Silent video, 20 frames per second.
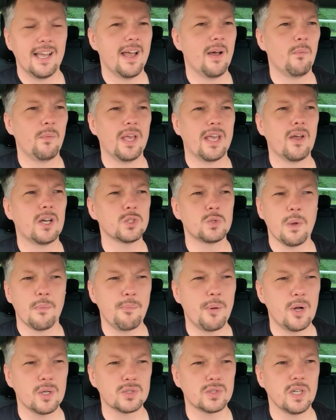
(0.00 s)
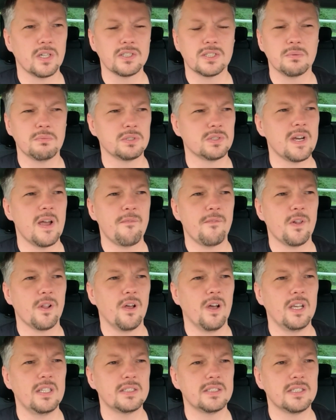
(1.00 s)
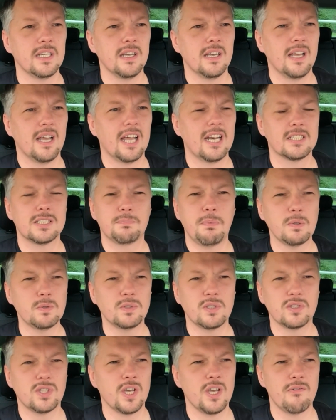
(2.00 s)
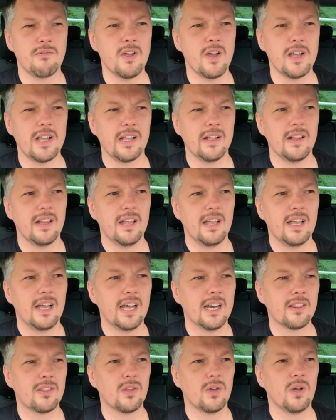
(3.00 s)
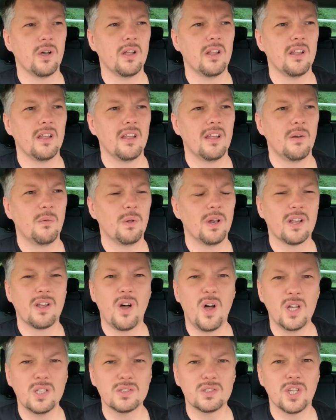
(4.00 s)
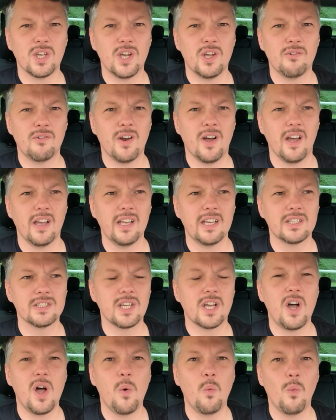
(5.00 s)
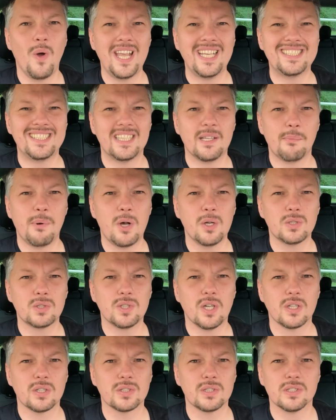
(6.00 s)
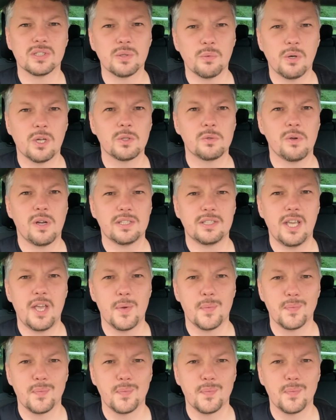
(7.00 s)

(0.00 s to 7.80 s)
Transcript: and we got to a box junction with traffic lights, and I was supposed to turn right. And I thought, well, I can't turn right because I can't wait in the box junction, so what do?